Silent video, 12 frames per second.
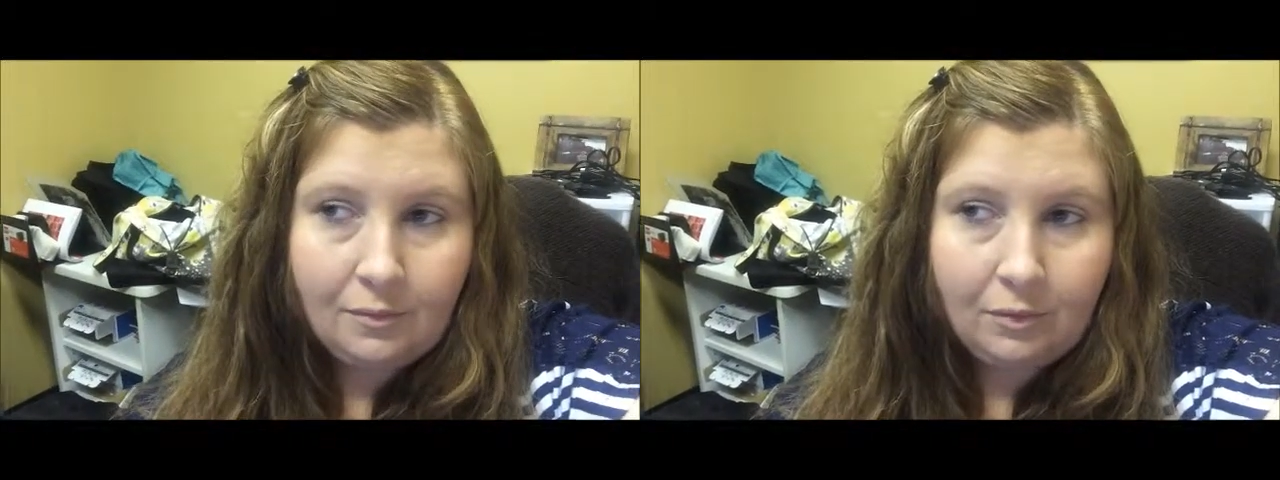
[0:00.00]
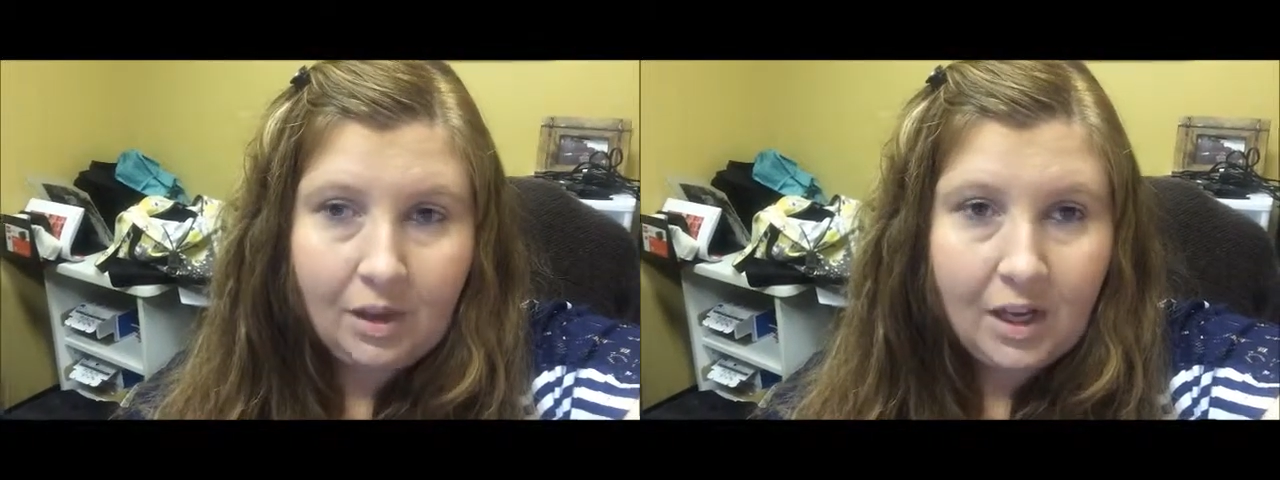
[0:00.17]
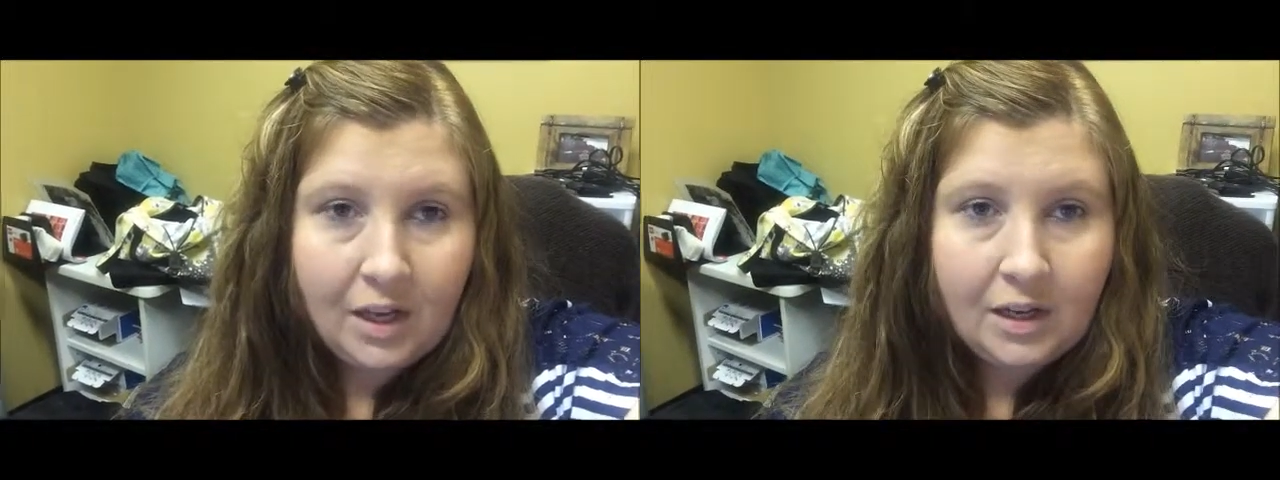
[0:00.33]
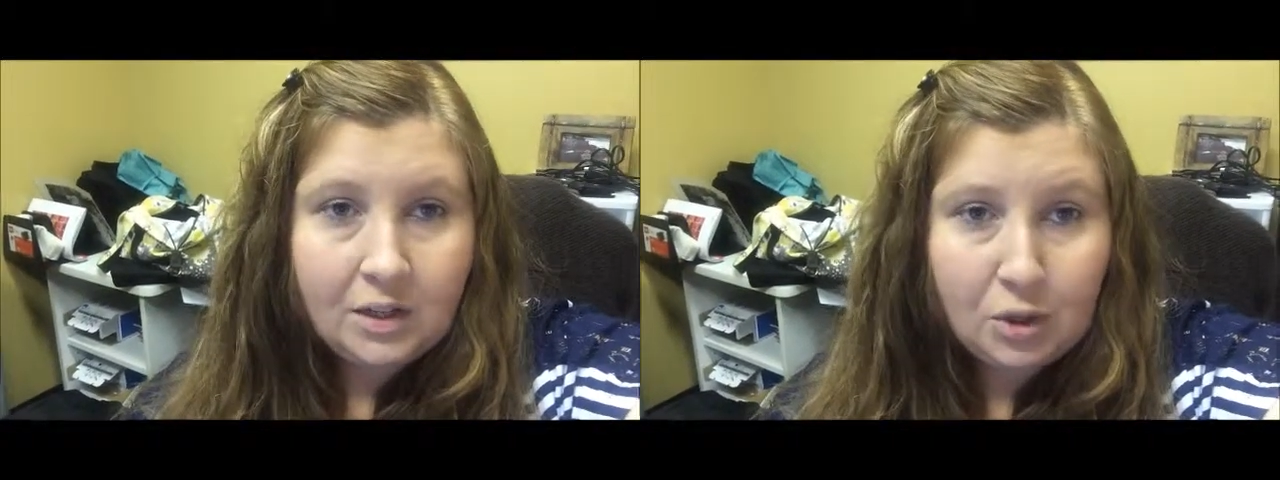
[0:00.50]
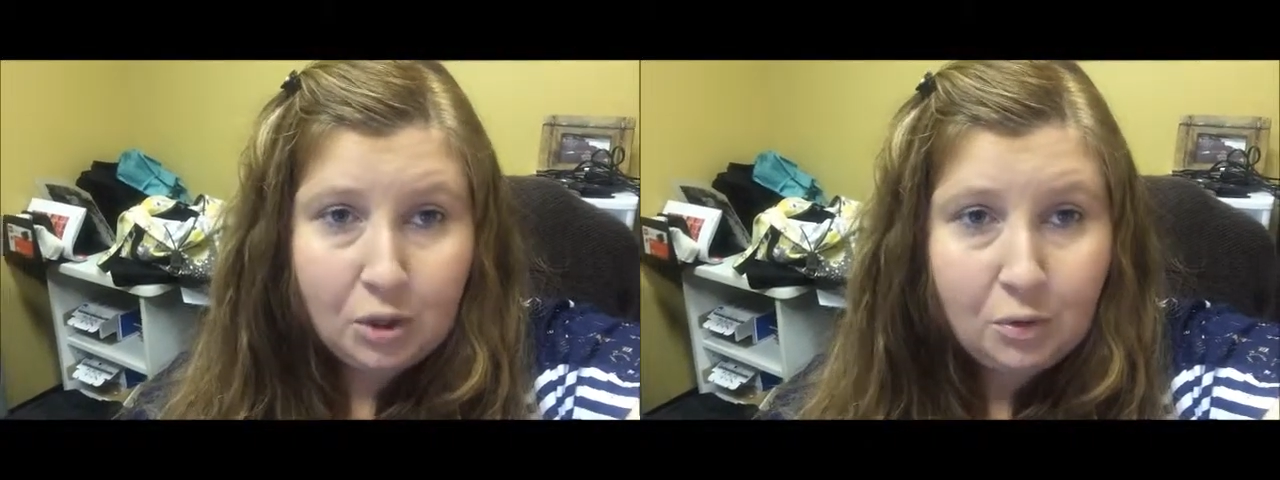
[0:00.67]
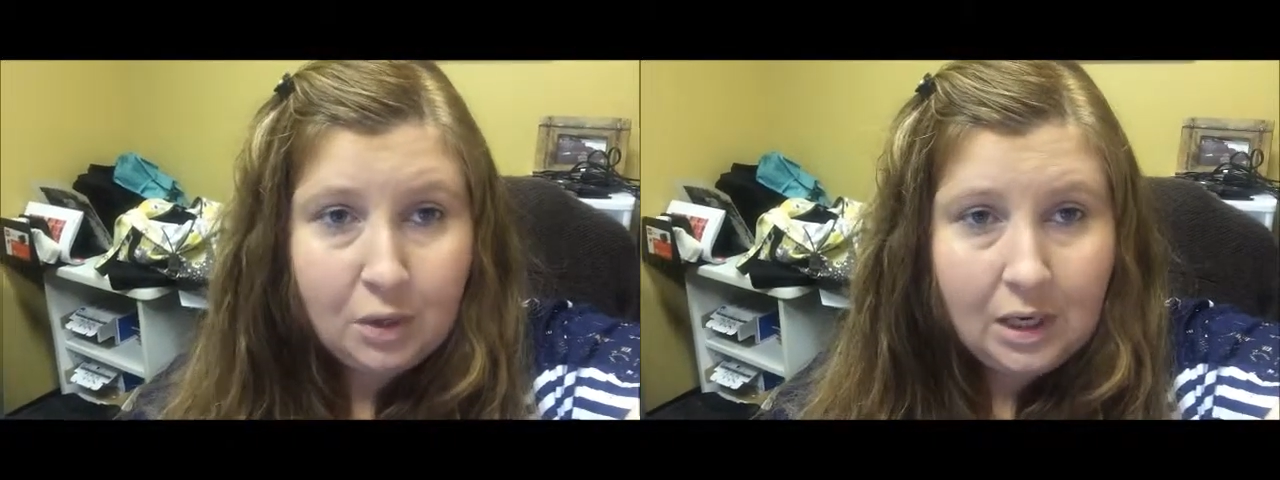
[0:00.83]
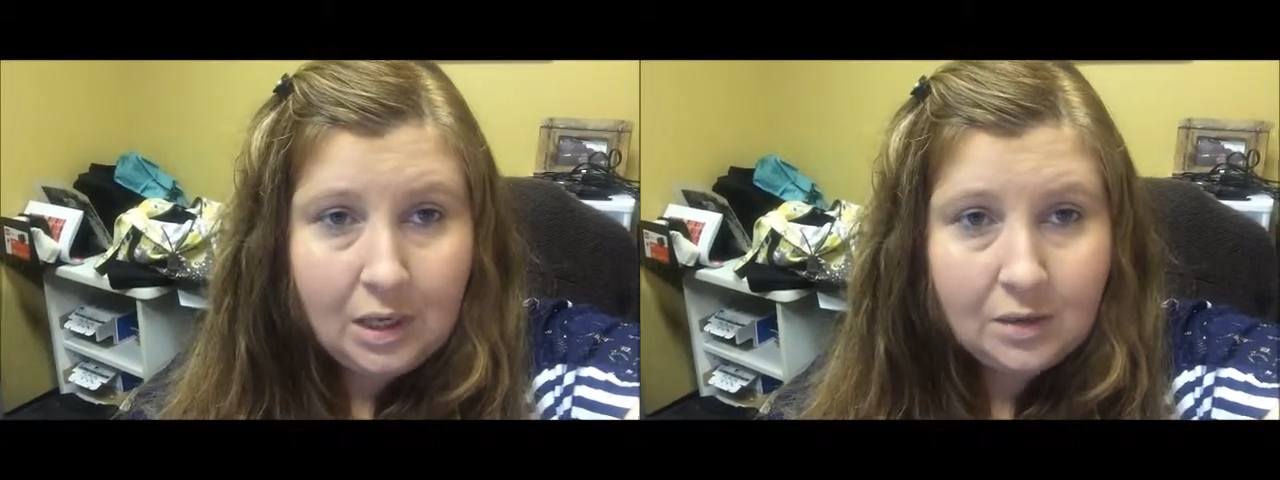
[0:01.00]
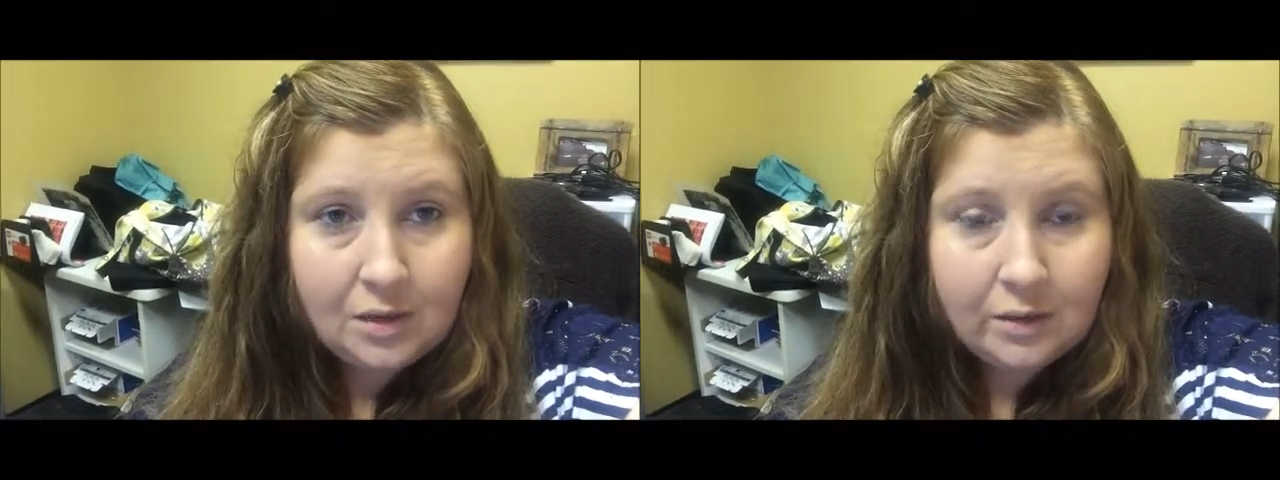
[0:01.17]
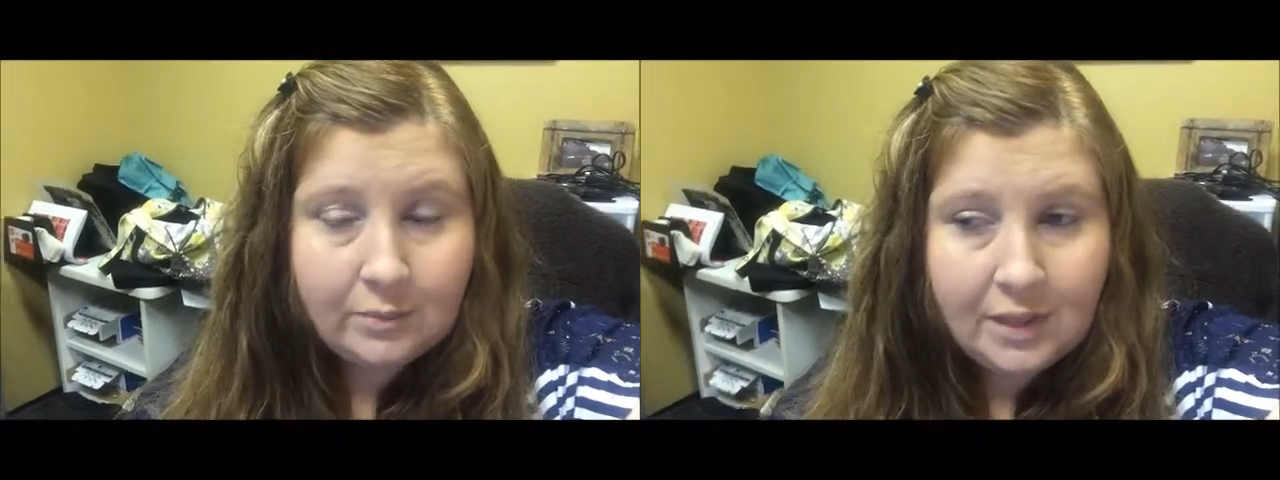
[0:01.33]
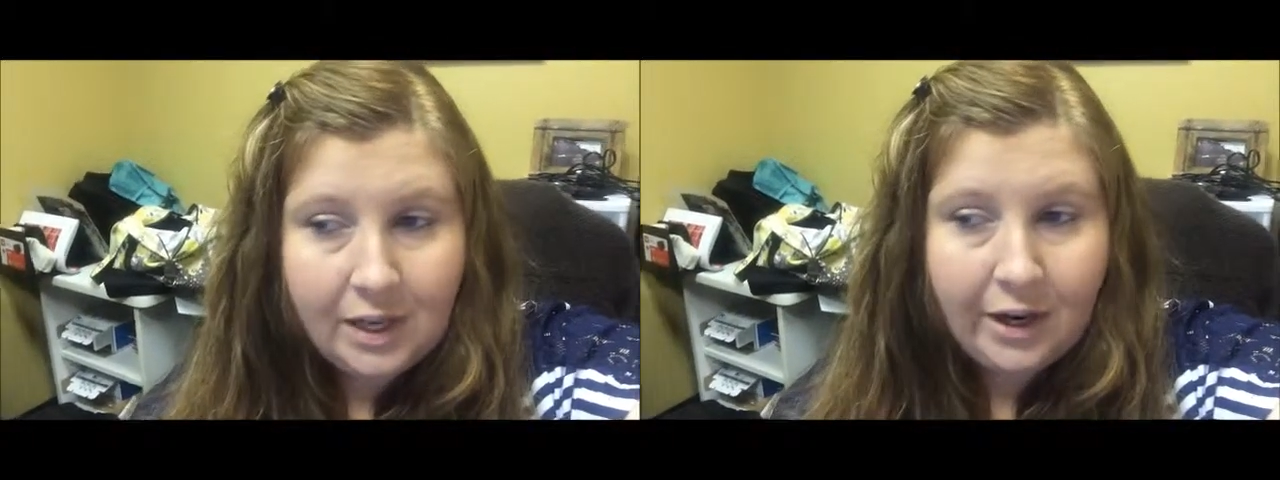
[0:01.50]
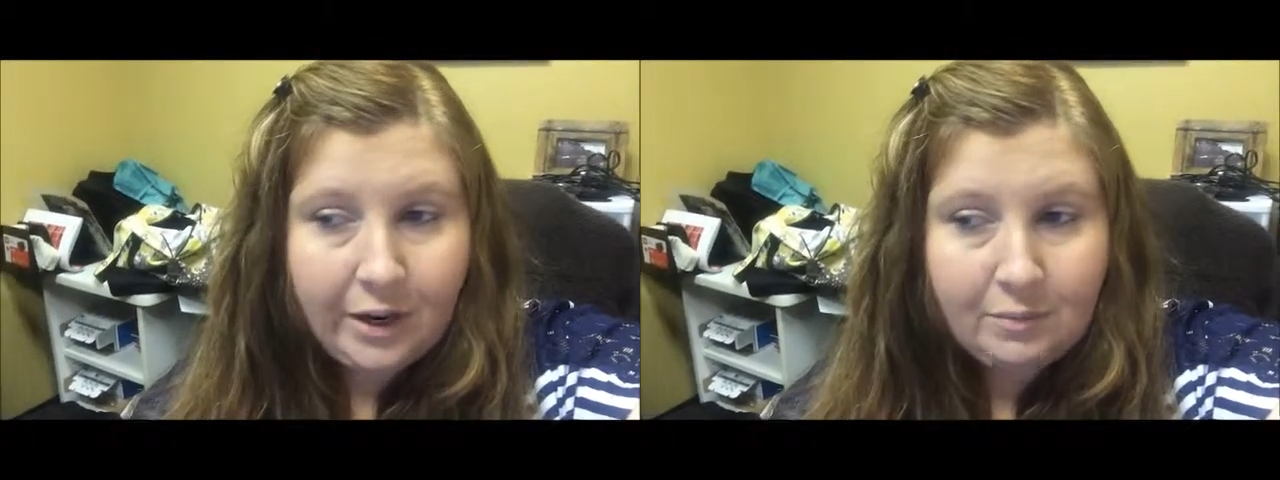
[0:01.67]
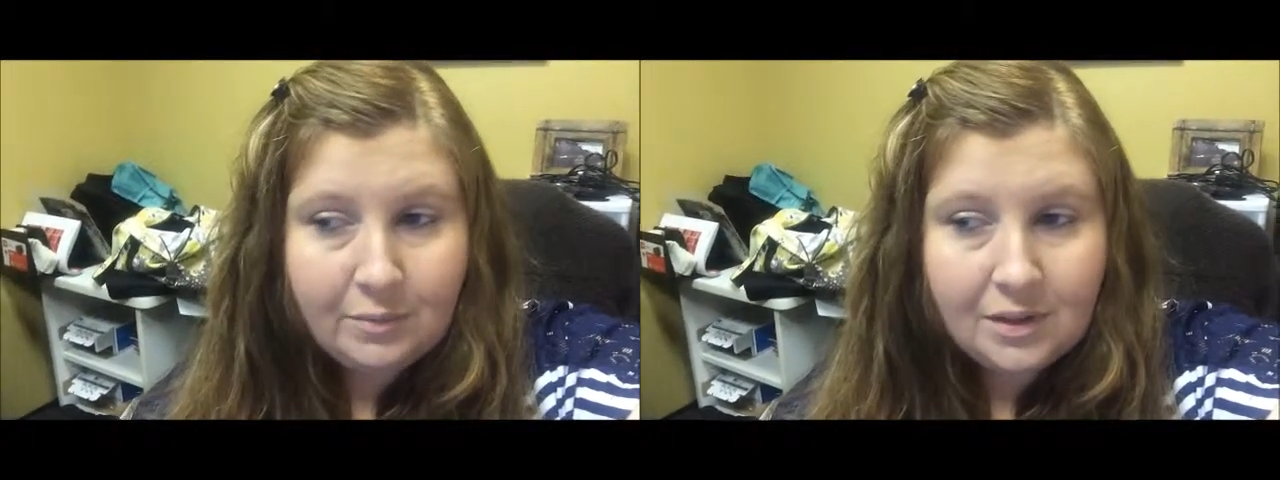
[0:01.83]
lucky to eat
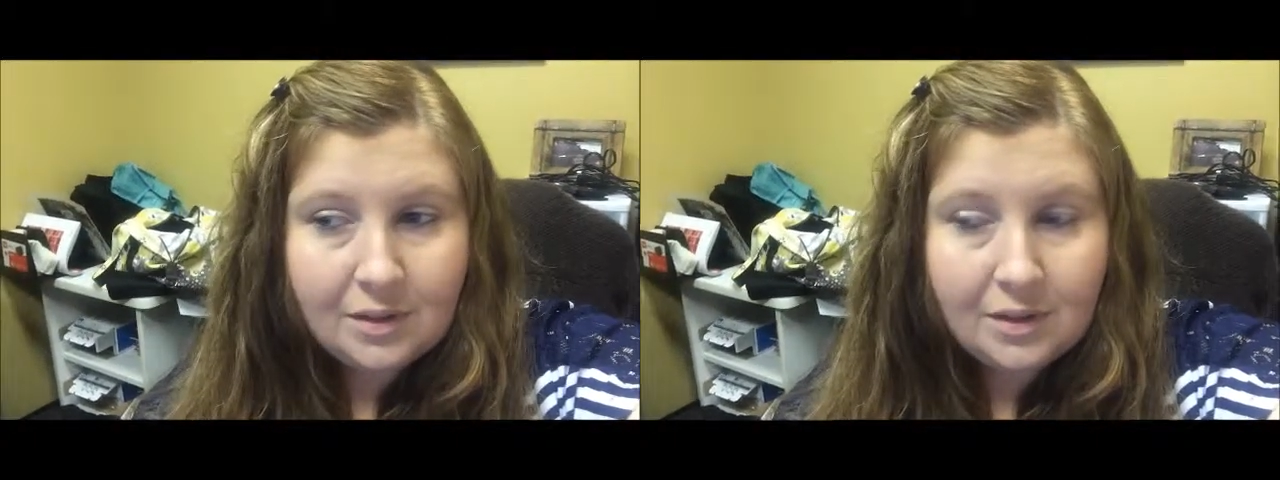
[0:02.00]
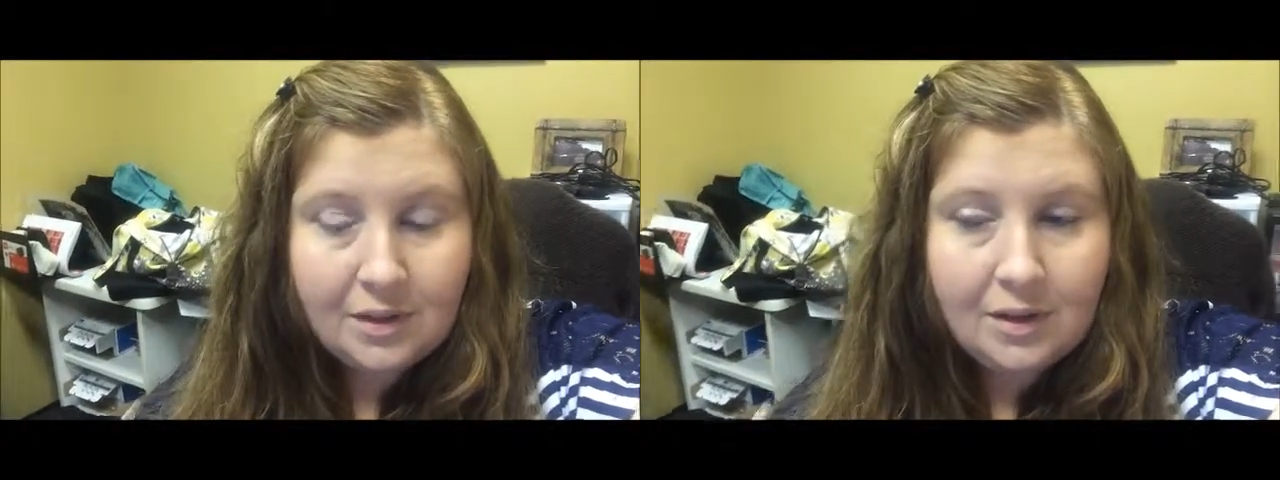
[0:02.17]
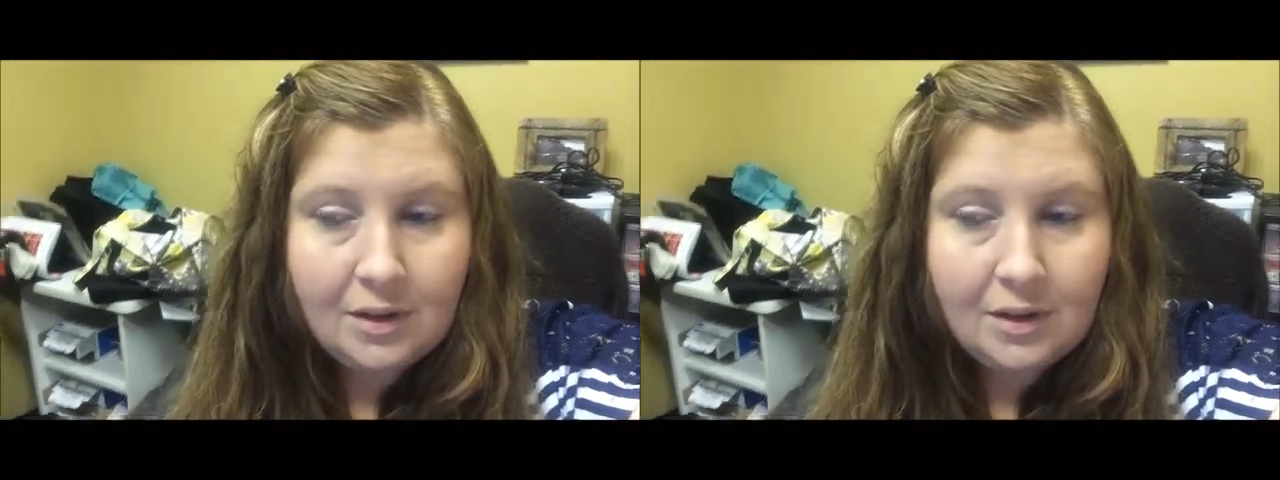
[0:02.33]
sometimes